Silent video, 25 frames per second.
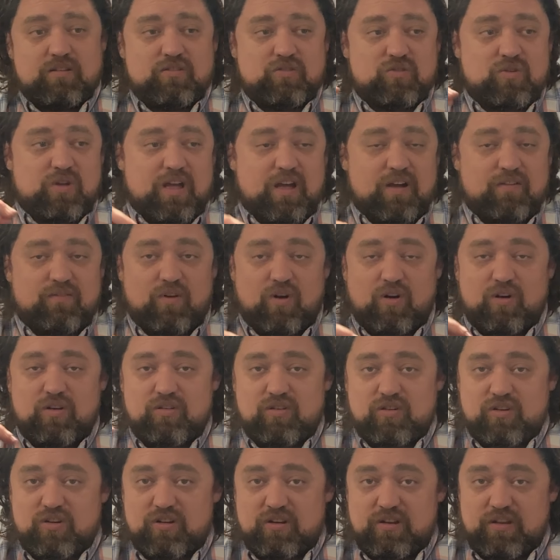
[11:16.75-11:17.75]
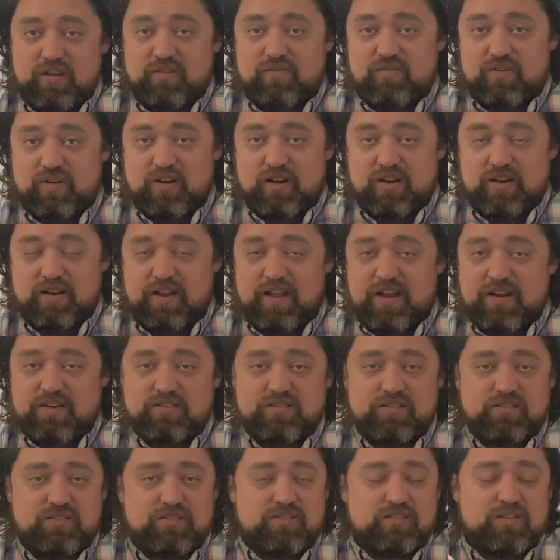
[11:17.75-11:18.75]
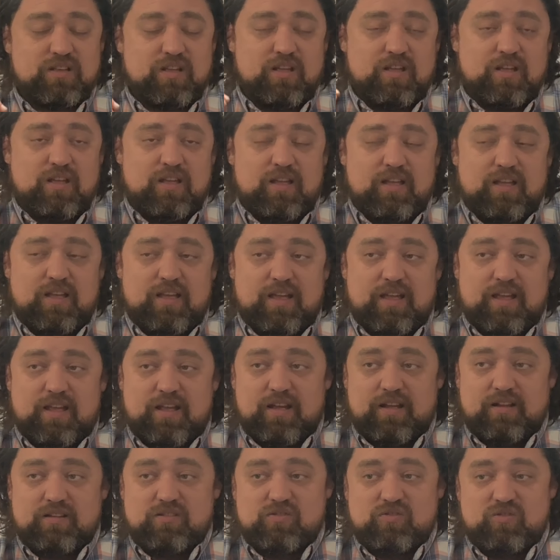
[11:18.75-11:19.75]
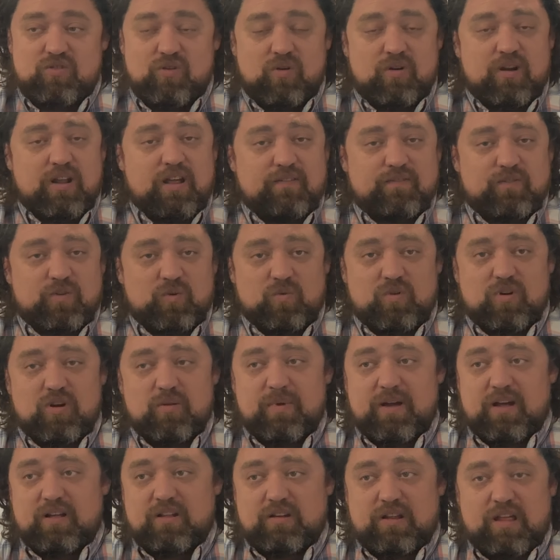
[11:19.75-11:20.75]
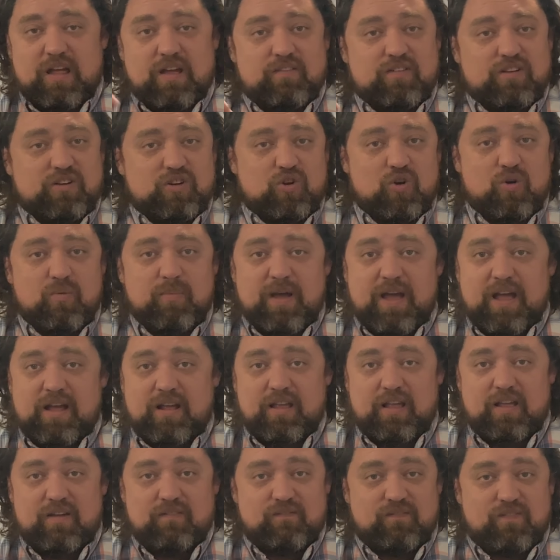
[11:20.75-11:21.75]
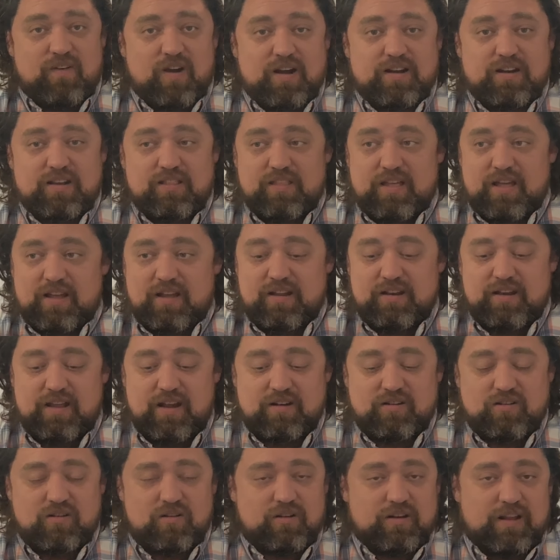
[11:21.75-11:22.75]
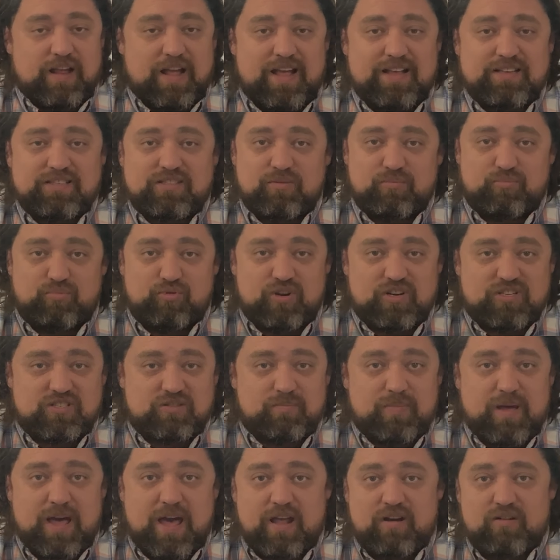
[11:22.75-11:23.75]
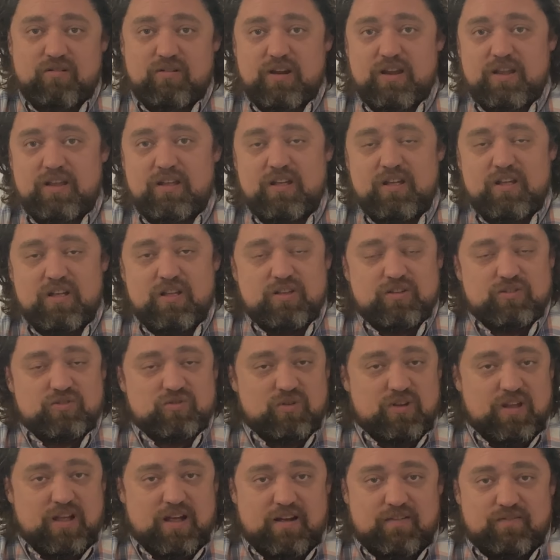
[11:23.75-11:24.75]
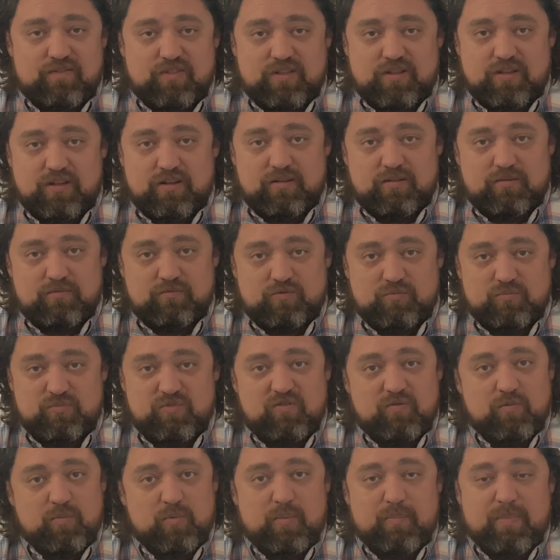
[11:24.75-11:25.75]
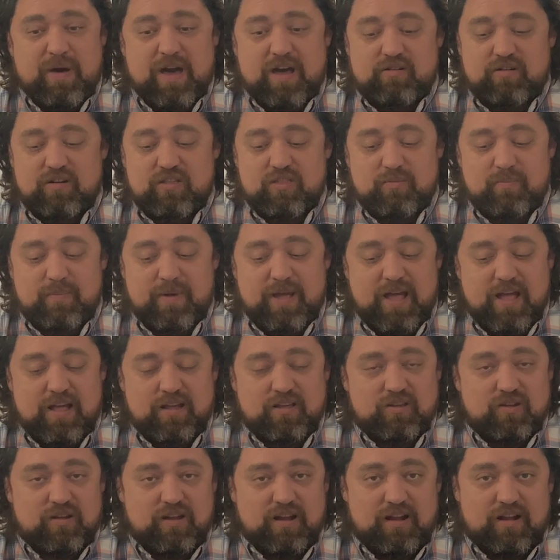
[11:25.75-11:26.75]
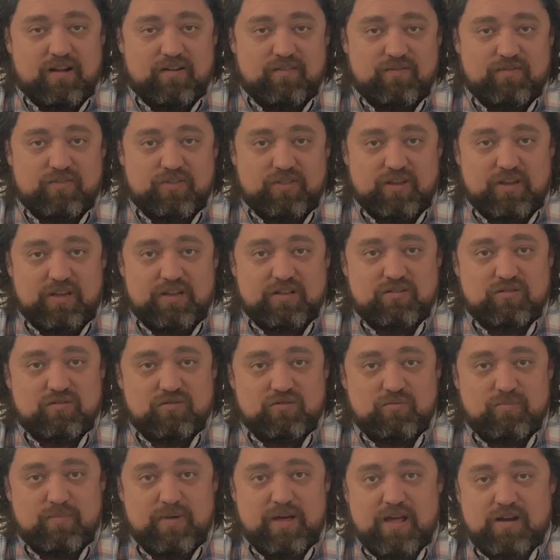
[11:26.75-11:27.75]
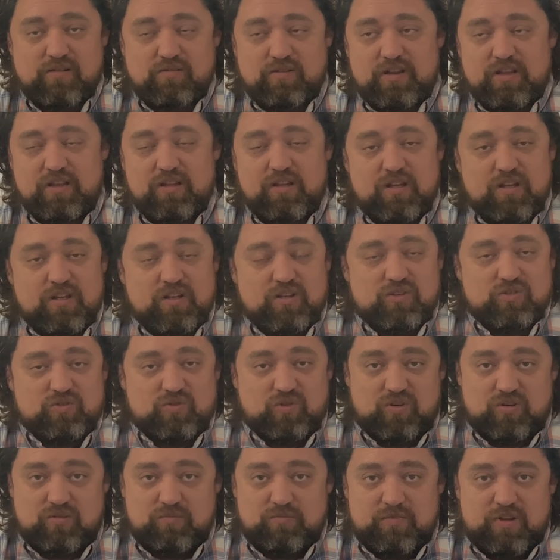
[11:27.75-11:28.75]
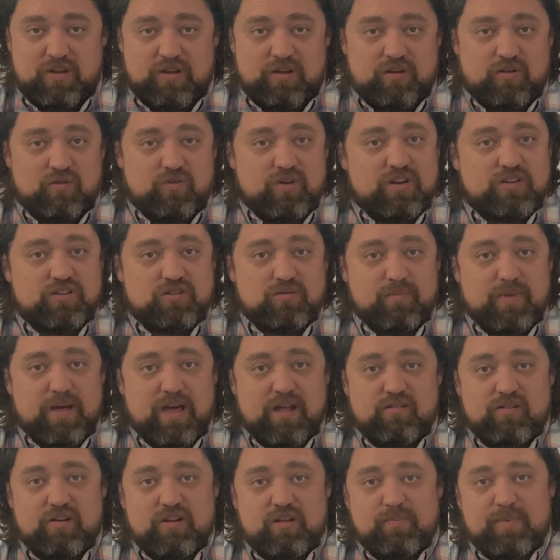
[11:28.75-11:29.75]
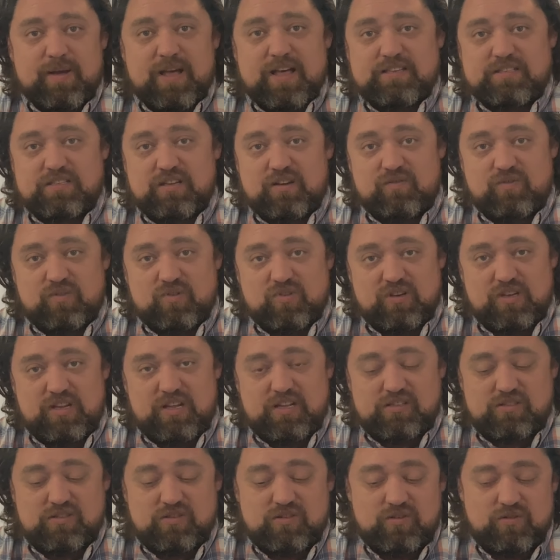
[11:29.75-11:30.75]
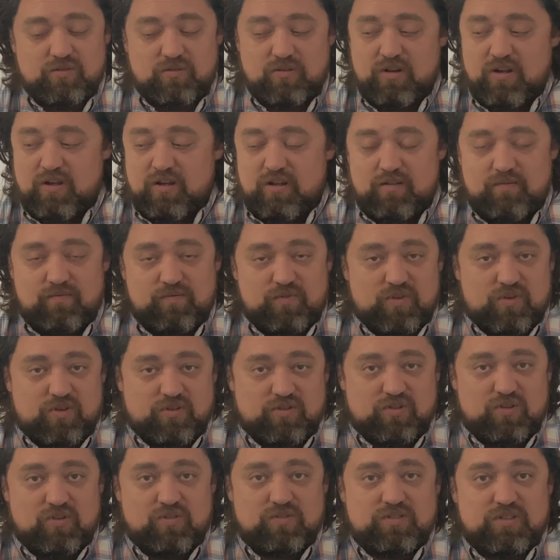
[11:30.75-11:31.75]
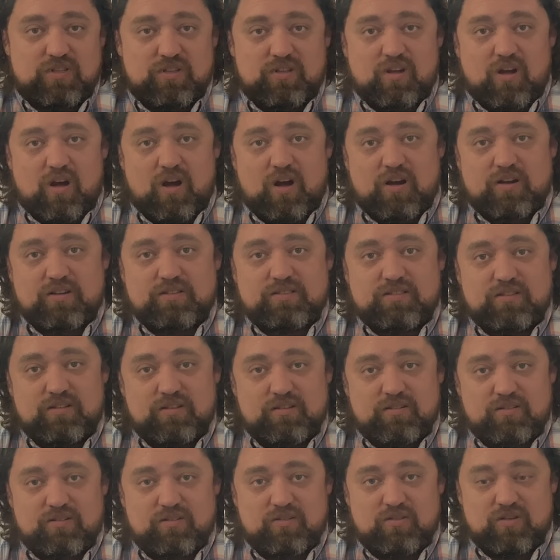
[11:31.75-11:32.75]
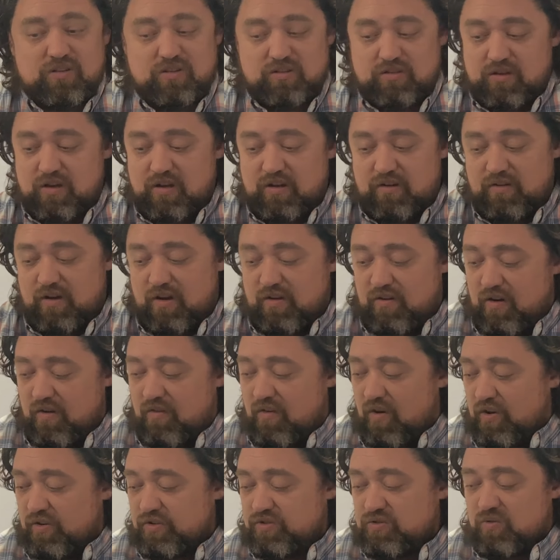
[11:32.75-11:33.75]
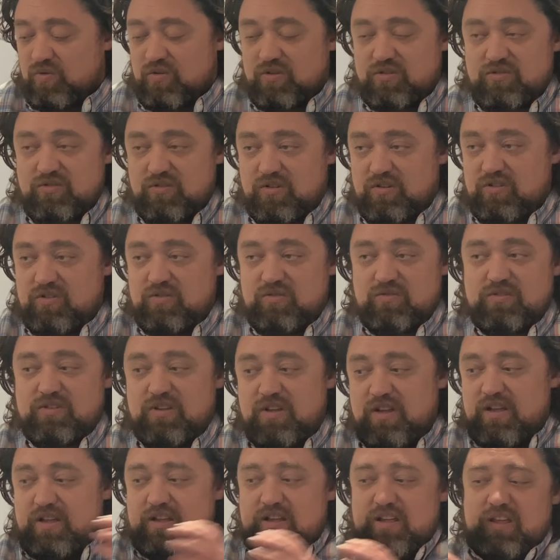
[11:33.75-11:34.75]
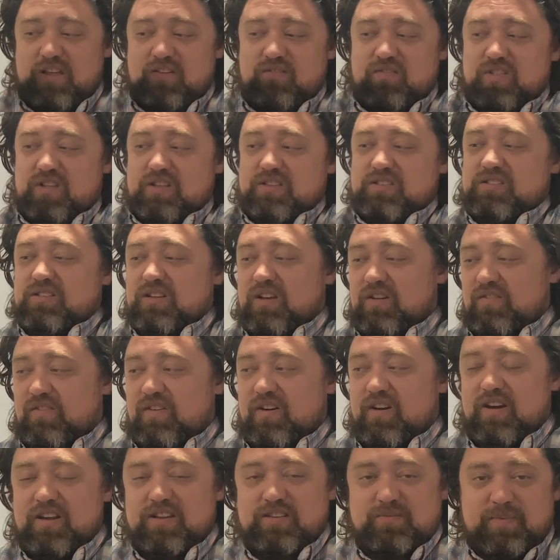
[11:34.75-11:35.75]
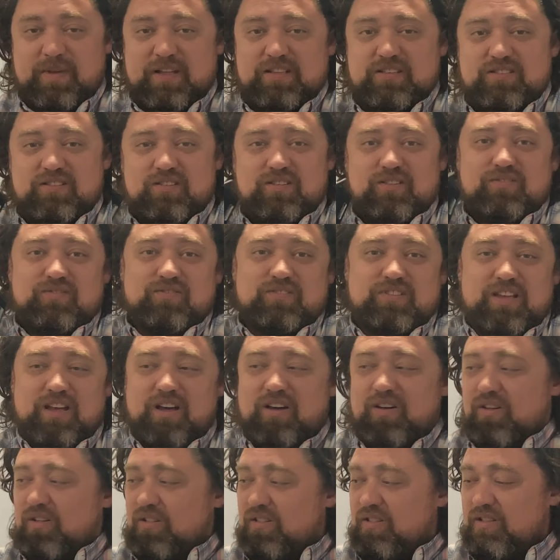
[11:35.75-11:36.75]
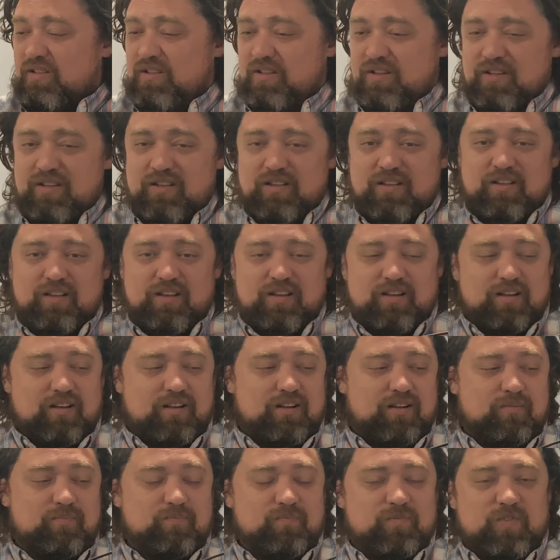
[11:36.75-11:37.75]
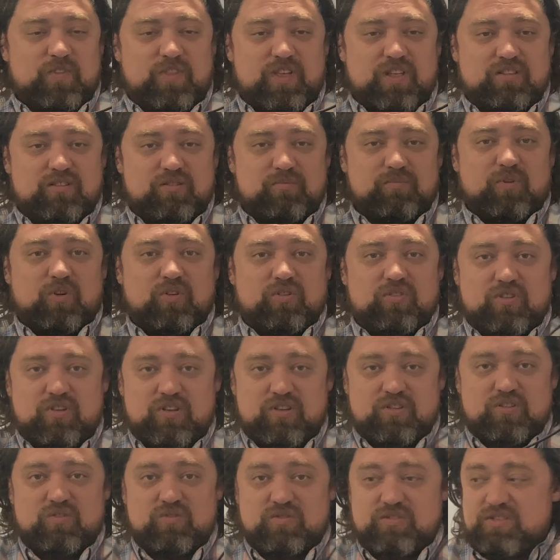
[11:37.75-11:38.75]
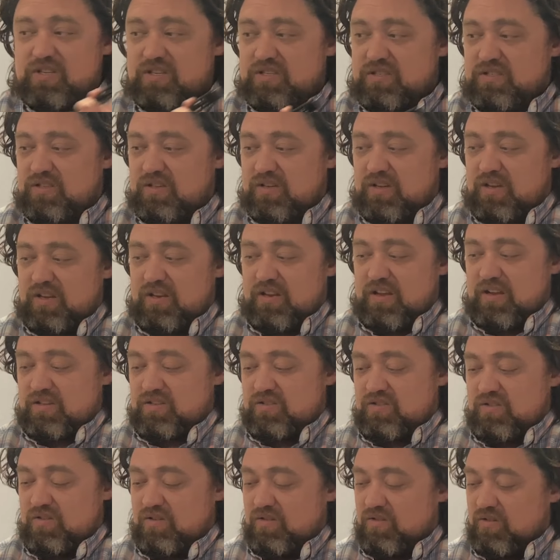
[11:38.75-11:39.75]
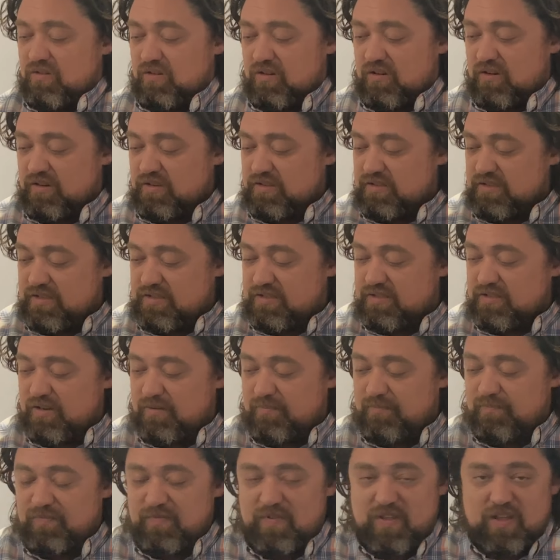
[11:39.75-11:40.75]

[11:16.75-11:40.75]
You have all your different connections, and you don't have to worry about having to go back and finding that connector. It has the bridged battery, so you have the removable battery in the back, you have the internal battery, so you can increase your battery capacity if you need to. You can use the docks, you can all sorts. You can use even this very expensive Dell Thunderbolt. You can use this to connect to your system.